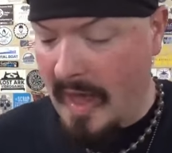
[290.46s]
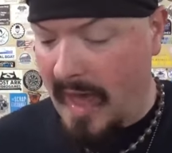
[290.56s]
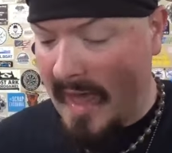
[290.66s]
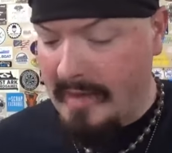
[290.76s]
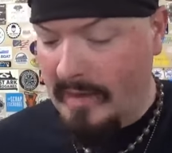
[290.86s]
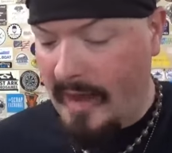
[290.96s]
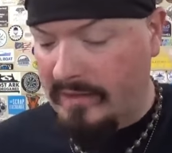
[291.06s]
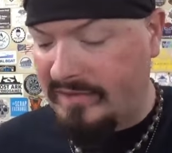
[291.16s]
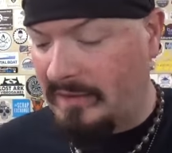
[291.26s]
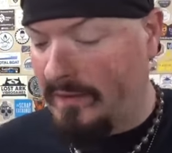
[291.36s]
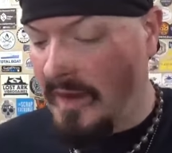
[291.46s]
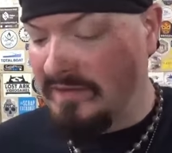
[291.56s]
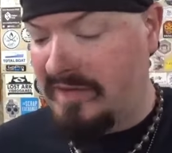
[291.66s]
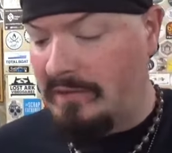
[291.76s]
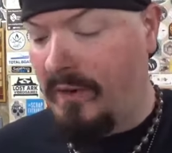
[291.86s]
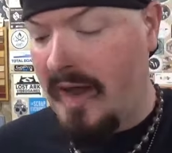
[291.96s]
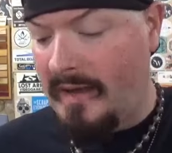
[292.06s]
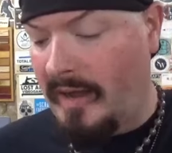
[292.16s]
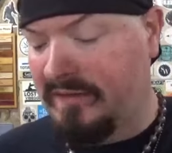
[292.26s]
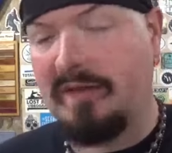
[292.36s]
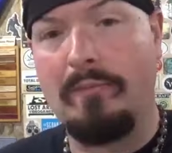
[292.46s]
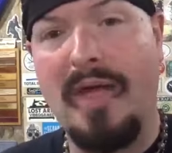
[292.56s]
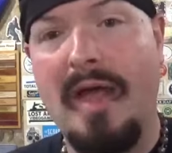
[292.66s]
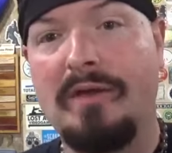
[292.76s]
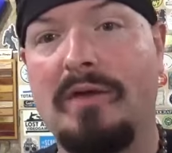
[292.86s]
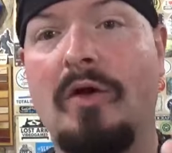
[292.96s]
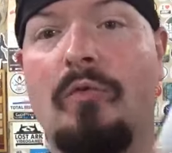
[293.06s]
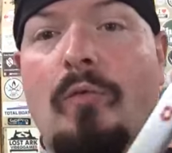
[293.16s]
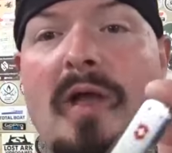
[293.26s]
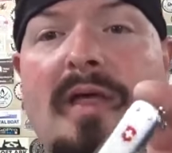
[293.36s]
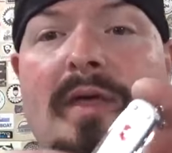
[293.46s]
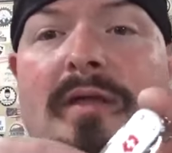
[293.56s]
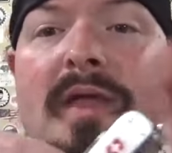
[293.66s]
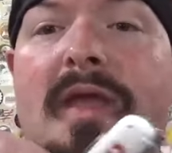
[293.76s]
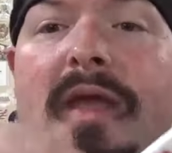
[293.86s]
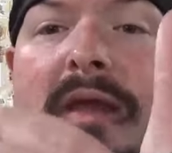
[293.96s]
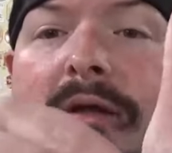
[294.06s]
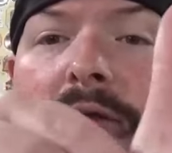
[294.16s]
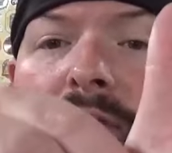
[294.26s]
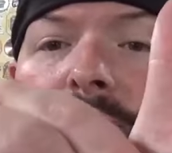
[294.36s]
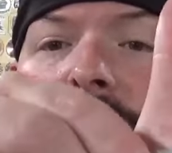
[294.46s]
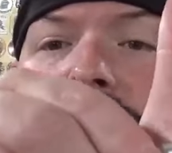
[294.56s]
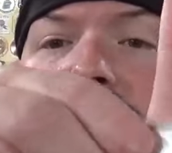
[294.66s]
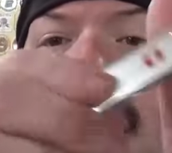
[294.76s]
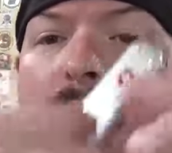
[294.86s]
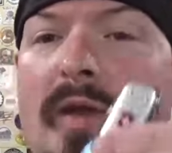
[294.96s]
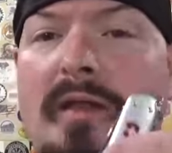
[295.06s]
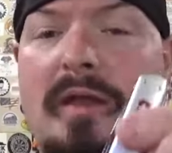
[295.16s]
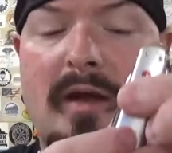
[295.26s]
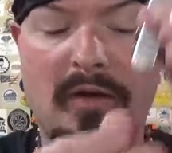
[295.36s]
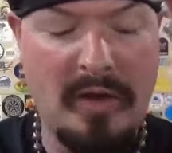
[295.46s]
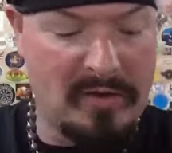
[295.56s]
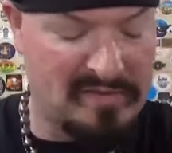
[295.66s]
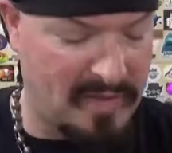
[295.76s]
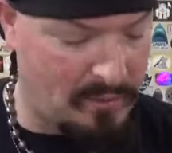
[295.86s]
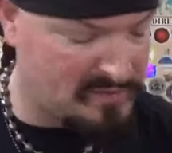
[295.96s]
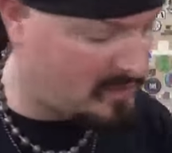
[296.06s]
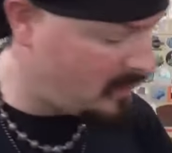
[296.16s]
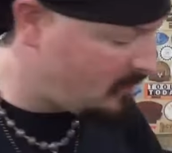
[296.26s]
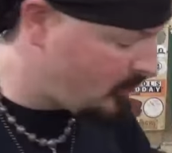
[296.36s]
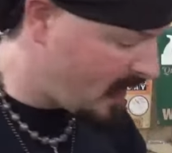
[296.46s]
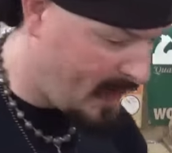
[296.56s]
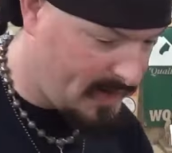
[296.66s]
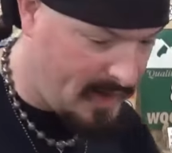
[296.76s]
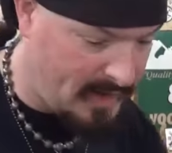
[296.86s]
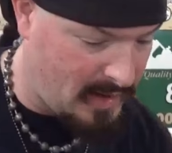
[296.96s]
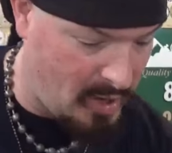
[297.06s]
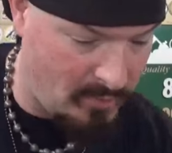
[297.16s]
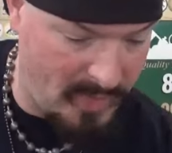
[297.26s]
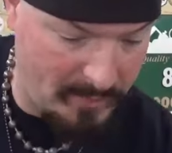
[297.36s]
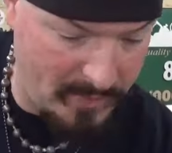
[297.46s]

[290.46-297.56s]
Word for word: Alox, a silver Alox companion with the included keyring there. So that was another one I got on my